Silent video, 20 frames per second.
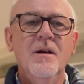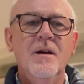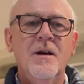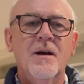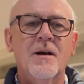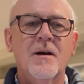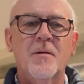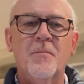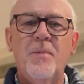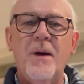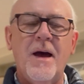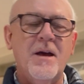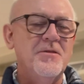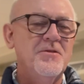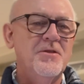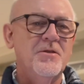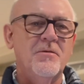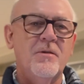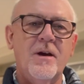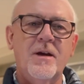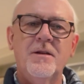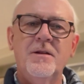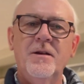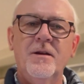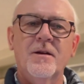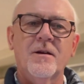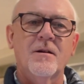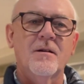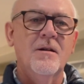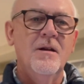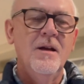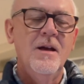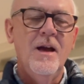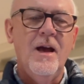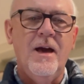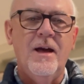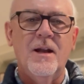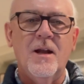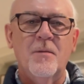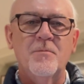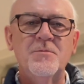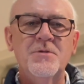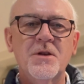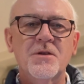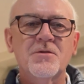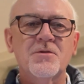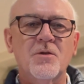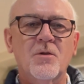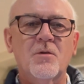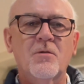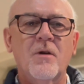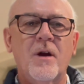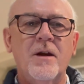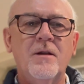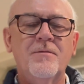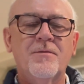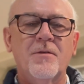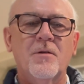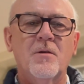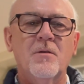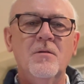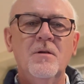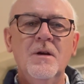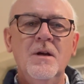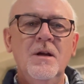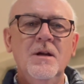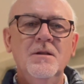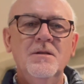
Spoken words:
Pastor Ed here, and I'm just so grateful